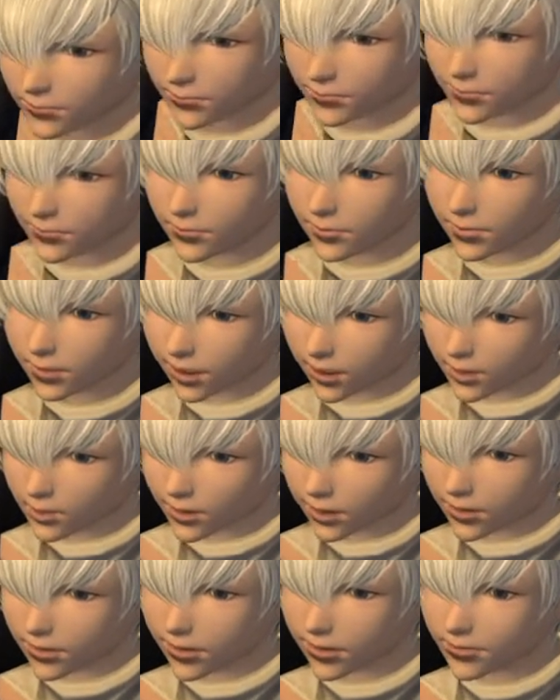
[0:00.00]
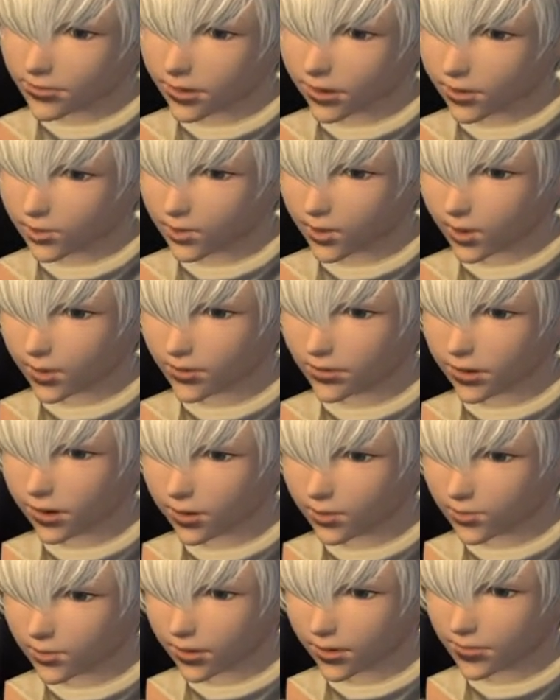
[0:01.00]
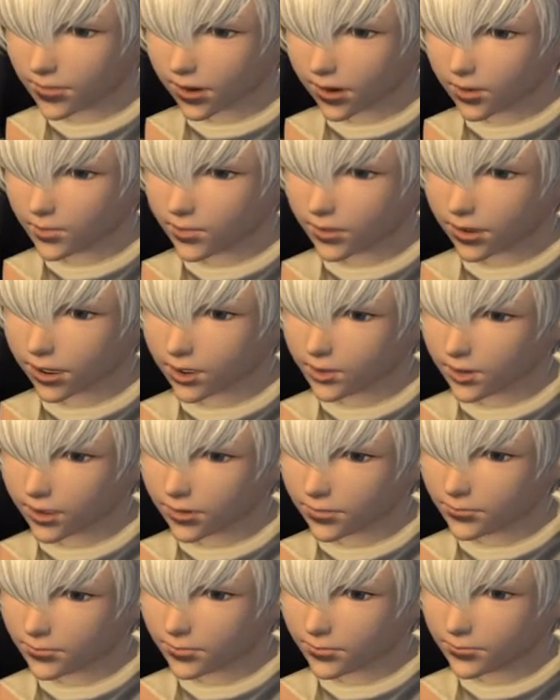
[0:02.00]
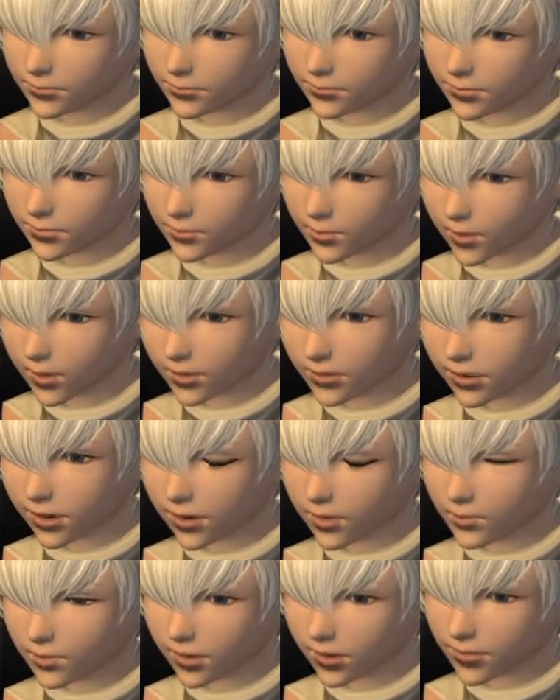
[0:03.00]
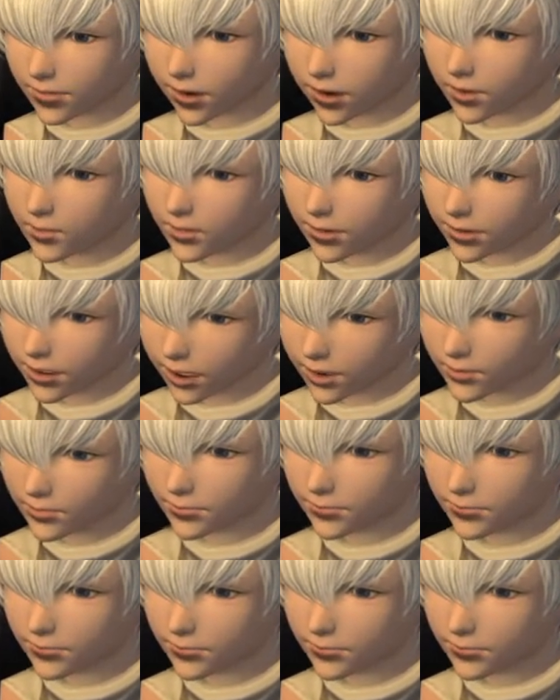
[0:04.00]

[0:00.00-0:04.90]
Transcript: but if Ishgard's position has not changed, why did you agree to this meeting?